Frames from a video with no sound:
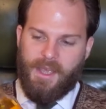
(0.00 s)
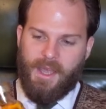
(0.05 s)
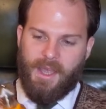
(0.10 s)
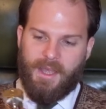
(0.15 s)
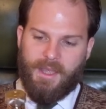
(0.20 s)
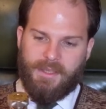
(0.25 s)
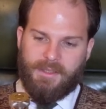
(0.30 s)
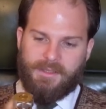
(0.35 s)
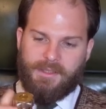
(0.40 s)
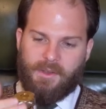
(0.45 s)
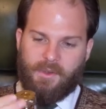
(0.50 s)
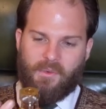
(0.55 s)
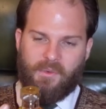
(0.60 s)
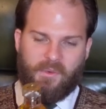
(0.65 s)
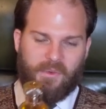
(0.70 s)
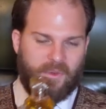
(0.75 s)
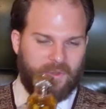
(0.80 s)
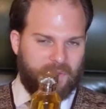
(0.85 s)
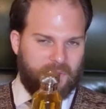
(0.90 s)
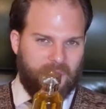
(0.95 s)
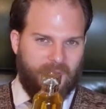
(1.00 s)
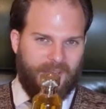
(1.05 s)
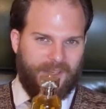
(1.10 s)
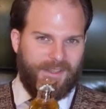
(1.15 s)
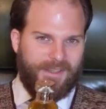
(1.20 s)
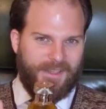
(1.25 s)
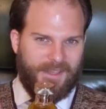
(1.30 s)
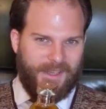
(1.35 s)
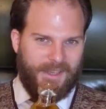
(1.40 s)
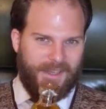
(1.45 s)
And what's
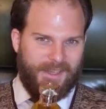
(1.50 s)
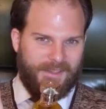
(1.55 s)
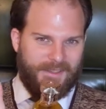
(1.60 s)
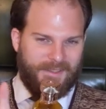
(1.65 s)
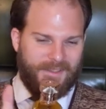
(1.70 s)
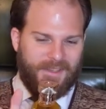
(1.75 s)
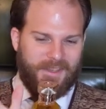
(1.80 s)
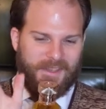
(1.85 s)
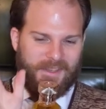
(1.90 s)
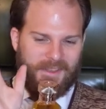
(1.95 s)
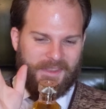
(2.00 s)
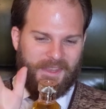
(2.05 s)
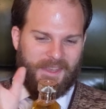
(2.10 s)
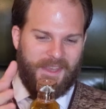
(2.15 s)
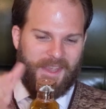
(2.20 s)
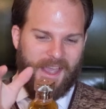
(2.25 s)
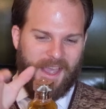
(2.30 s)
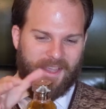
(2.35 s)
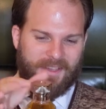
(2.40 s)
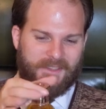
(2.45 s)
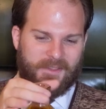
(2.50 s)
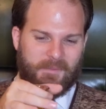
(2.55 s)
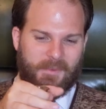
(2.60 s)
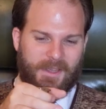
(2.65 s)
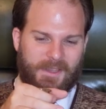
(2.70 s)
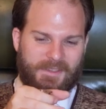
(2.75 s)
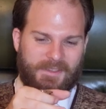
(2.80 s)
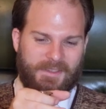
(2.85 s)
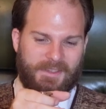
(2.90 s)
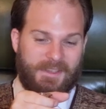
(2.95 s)
great is the
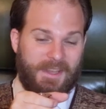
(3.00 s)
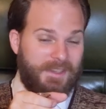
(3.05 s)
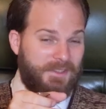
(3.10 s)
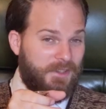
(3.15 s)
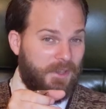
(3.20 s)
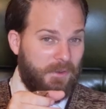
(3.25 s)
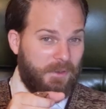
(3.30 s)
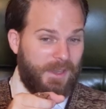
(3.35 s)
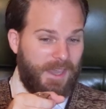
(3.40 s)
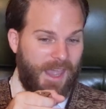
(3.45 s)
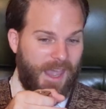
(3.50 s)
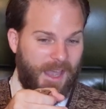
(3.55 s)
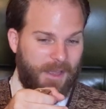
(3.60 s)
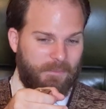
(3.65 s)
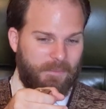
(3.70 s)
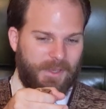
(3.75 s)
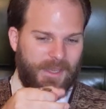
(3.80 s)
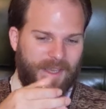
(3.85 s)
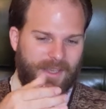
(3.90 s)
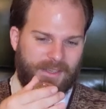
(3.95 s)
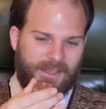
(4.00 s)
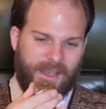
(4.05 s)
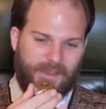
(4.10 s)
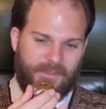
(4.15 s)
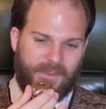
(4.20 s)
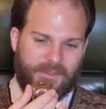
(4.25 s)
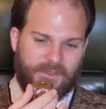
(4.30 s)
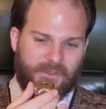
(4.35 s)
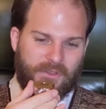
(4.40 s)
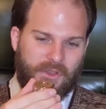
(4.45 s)
atomizer. There's no cap. You
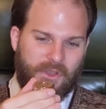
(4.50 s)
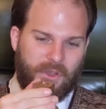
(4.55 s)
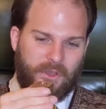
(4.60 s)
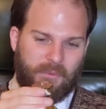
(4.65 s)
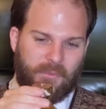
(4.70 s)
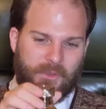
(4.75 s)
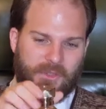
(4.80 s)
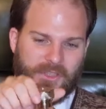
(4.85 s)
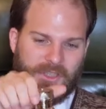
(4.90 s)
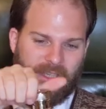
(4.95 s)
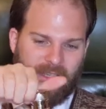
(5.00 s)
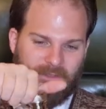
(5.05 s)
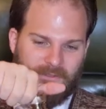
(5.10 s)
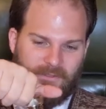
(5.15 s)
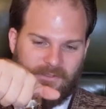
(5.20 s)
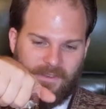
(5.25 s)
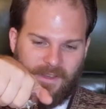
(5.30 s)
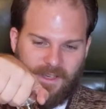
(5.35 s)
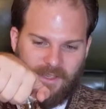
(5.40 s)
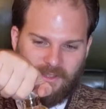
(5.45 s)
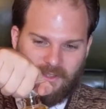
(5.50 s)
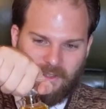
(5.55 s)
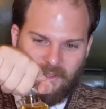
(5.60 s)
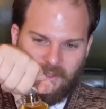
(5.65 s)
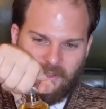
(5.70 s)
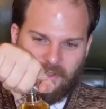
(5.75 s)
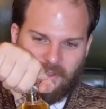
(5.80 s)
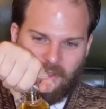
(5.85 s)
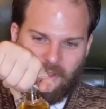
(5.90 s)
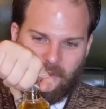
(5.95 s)
have this little machine finish at
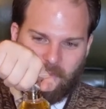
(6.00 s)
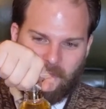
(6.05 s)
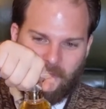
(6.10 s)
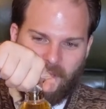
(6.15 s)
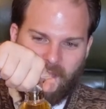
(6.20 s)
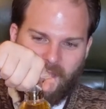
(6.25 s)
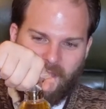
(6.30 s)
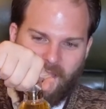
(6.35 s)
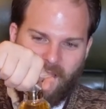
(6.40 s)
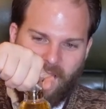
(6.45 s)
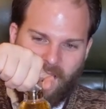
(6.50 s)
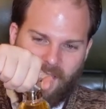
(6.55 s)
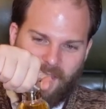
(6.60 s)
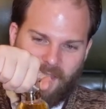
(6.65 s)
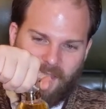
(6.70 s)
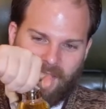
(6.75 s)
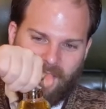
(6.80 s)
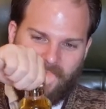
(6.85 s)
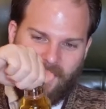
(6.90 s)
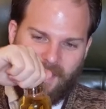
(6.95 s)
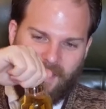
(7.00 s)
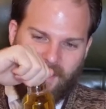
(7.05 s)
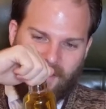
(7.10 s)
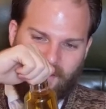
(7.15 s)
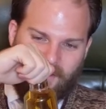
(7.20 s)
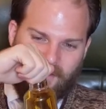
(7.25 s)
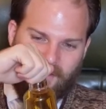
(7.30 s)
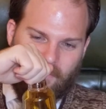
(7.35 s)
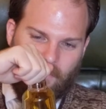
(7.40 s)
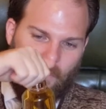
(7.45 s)
the top
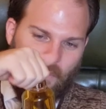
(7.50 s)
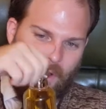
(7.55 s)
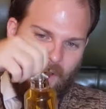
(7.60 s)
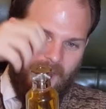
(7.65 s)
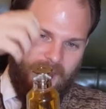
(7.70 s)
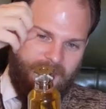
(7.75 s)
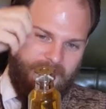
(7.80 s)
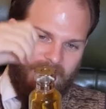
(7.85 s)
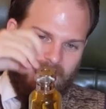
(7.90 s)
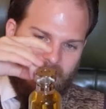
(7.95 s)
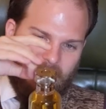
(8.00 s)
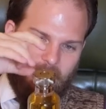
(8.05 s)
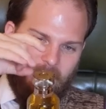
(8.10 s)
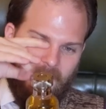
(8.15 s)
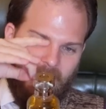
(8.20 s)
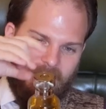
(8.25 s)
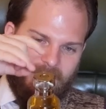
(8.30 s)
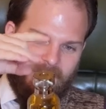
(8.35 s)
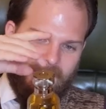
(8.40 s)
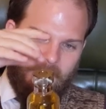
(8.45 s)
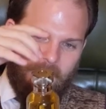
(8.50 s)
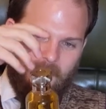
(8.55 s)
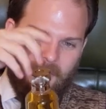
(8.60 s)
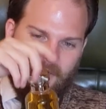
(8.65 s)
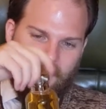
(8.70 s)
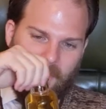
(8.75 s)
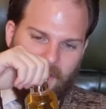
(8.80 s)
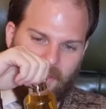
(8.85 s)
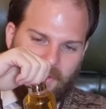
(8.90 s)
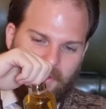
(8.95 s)
in what I think is plastic, but
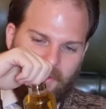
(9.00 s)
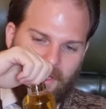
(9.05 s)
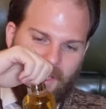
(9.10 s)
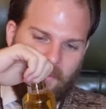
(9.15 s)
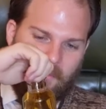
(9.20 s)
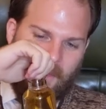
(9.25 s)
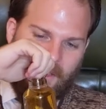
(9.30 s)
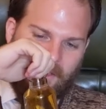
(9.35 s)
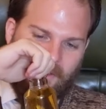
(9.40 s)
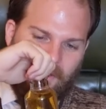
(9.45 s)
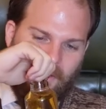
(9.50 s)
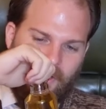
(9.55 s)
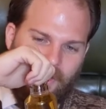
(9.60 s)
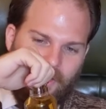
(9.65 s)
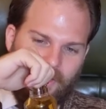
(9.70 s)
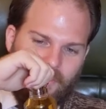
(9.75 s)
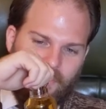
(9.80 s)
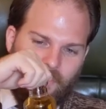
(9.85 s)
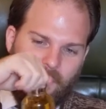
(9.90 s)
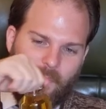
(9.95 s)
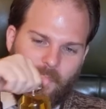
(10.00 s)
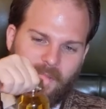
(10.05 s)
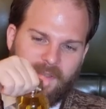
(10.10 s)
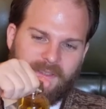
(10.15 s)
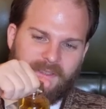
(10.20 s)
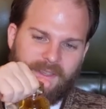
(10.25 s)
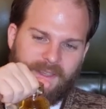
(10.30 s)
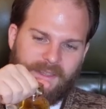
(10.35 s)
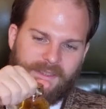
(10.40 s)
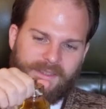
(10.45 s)
it's meant to look like metal.
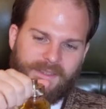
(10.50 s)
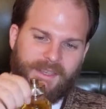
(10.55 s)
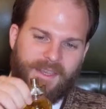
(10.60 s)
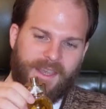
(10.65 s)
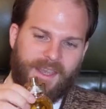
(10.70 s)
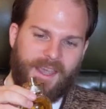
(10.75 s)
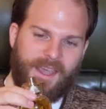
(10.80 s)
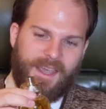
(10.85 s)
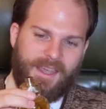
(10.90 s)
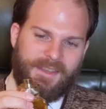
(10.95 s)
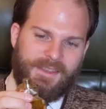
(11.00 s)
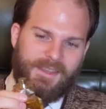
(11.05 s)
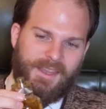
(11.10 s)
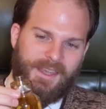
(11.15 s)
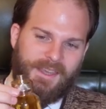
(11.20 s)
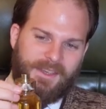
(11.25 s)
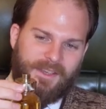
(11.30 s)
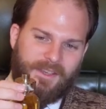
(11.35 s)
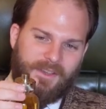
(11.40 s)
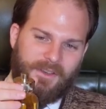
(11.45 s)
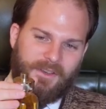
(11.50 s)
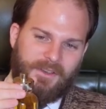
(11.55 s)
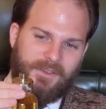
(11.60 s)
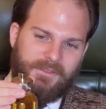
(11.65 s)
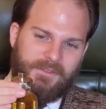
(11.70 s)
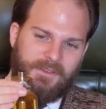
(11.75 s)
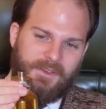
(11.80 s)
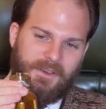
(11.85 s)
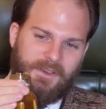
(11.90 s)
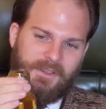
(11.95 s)
Twist it, and there you go.
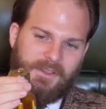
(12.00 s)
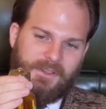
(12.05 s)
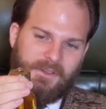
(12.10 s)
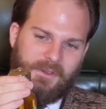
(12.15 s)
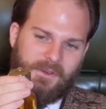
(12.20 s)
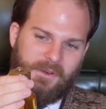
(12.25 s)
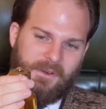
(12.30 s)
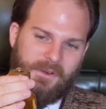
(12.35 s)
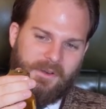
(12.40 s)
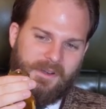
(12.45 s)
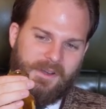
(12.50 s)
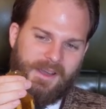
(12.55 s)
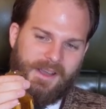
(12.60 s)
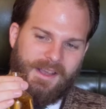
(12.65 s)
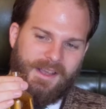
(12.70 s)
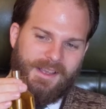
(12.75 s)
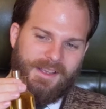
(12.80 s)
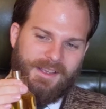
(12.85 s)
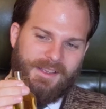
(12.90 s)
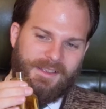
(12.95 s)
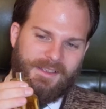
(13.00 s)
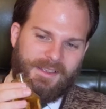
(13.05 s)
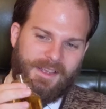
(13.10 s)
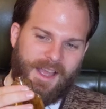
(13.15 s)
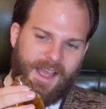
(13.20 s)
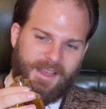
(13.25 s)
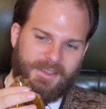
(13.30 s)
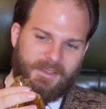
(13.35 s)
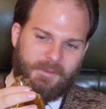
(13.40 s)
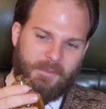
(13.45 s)
You've got your
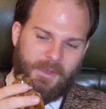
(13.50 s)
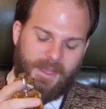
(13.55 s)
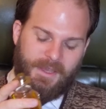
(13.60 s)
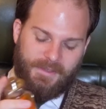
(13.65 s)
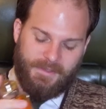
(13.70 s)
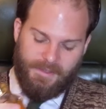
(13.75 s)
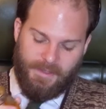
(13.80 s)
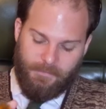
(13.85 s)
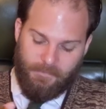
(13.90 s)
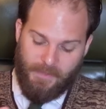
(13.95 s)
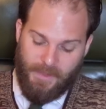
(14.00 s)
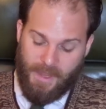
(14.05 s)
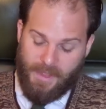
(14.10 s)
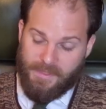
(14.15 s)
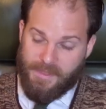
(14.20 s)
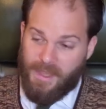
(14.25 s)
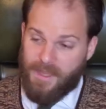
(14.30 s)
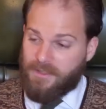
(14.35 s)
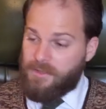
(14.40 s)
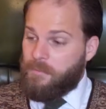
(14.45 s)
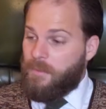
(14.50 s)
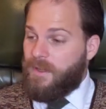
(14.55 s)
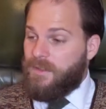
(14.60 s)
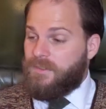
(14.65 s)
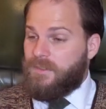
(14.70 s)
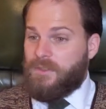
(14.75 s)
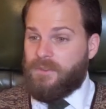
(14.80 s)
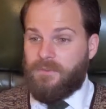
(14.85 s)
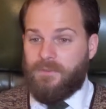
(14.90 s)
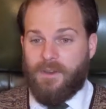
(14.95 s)
atomizer. And the
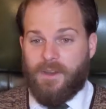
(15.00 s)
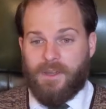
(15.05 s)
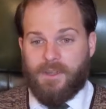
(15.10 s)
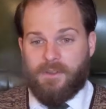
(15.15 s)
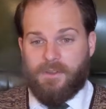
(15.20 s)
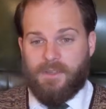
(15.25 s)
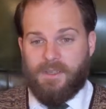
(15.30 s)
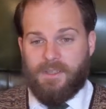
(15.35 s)
atomizer is very good.